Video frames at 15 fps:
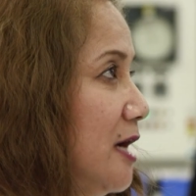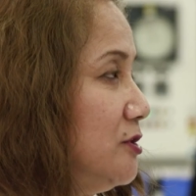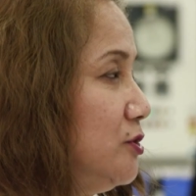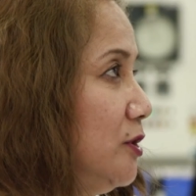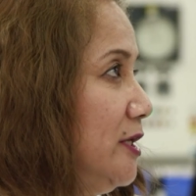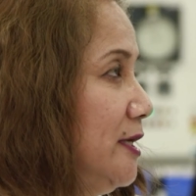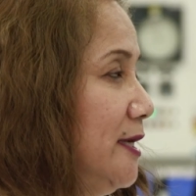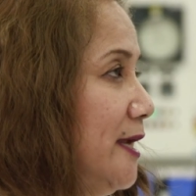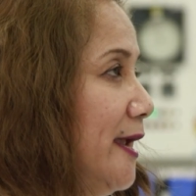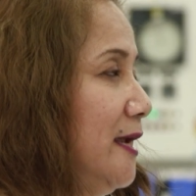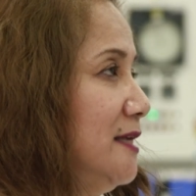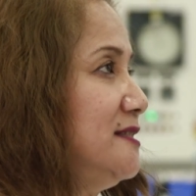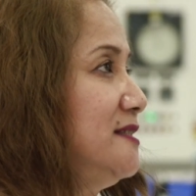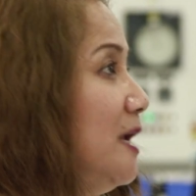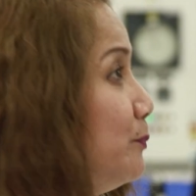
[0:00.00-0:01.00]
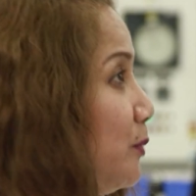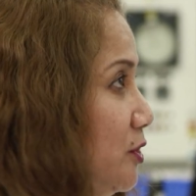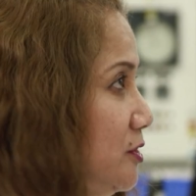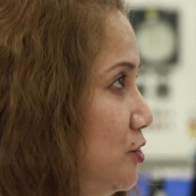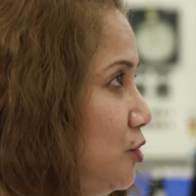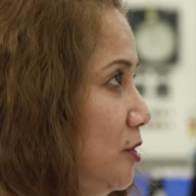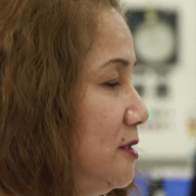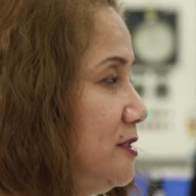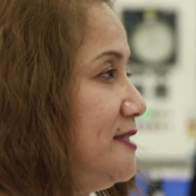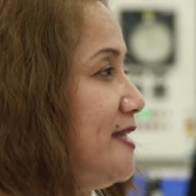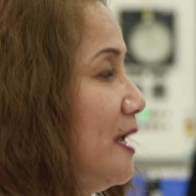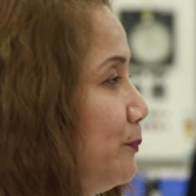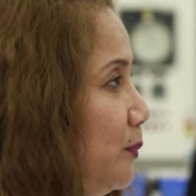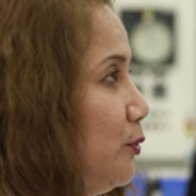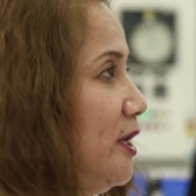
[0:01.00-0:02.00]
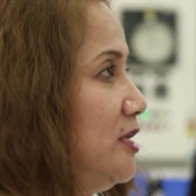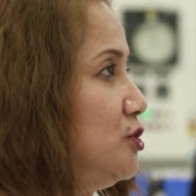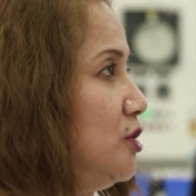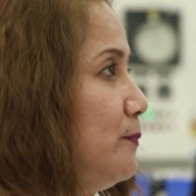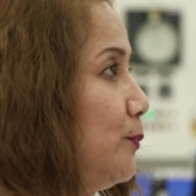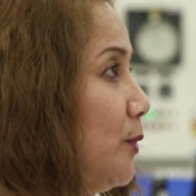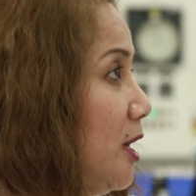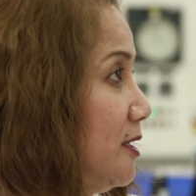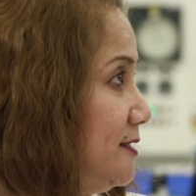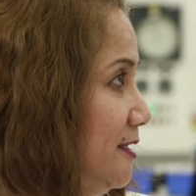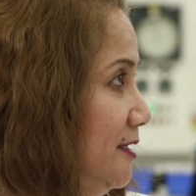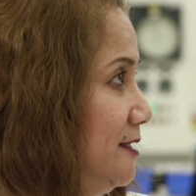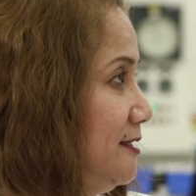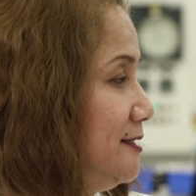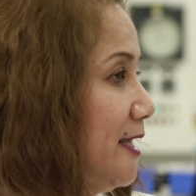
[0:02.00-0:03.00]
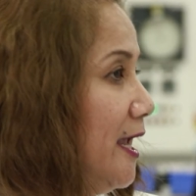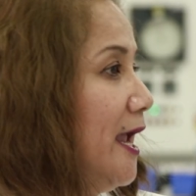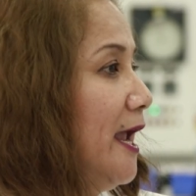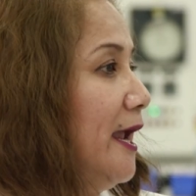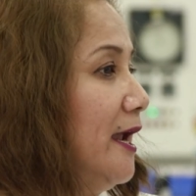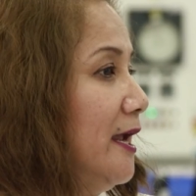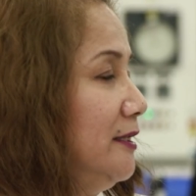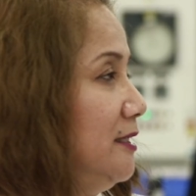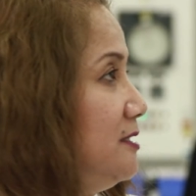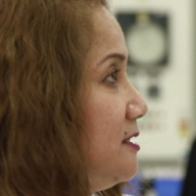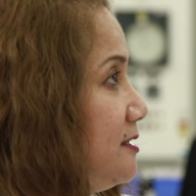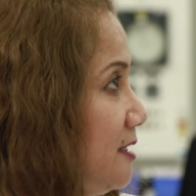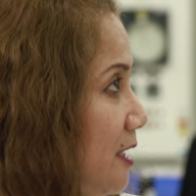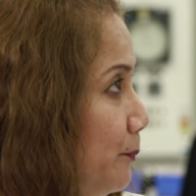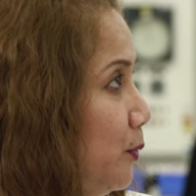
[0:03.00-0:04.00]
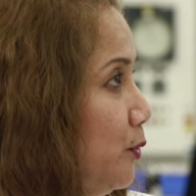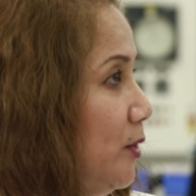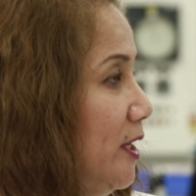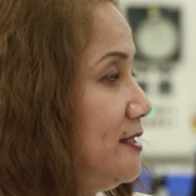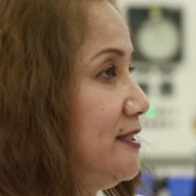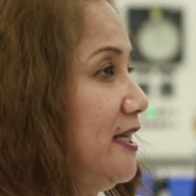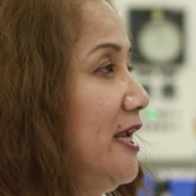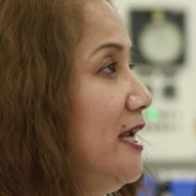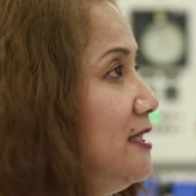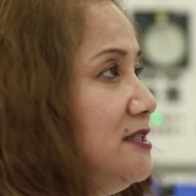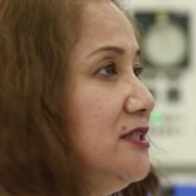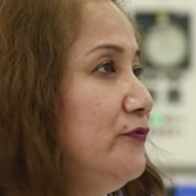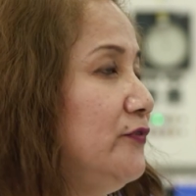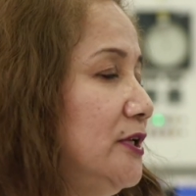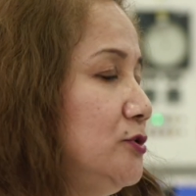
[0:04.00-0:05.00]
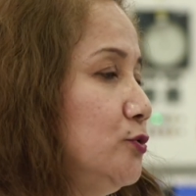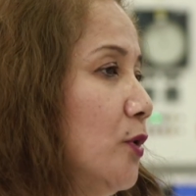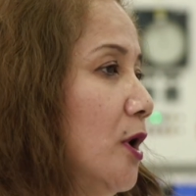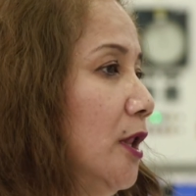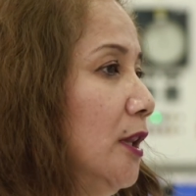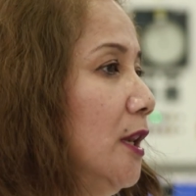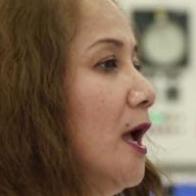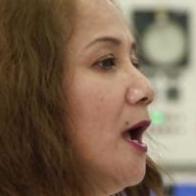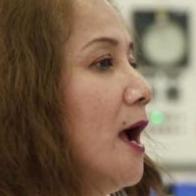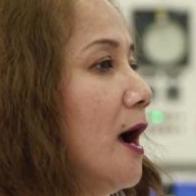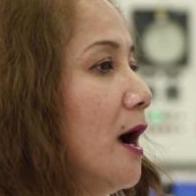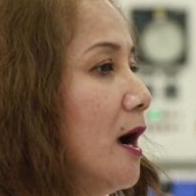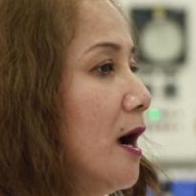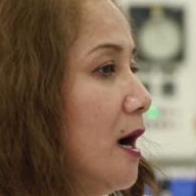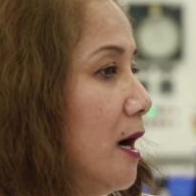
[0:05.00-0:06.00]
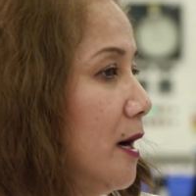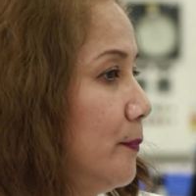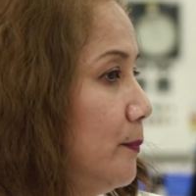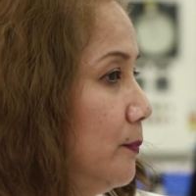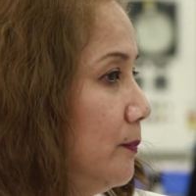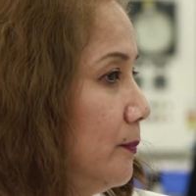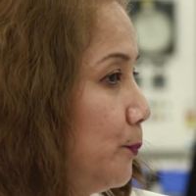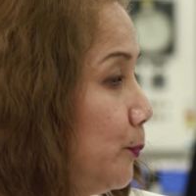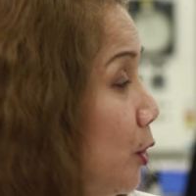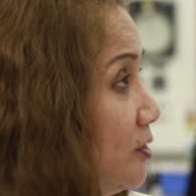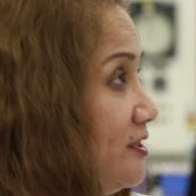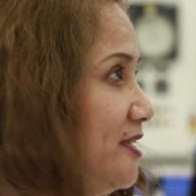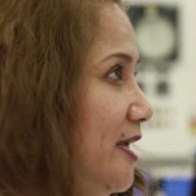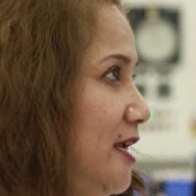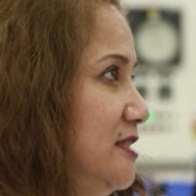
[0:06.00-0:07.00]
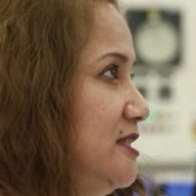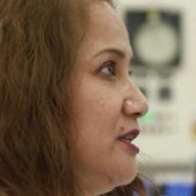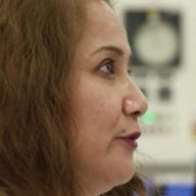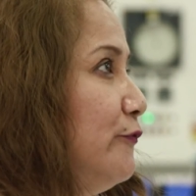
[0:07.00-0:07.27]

actually a separation separation process, and it separates individual um, proteins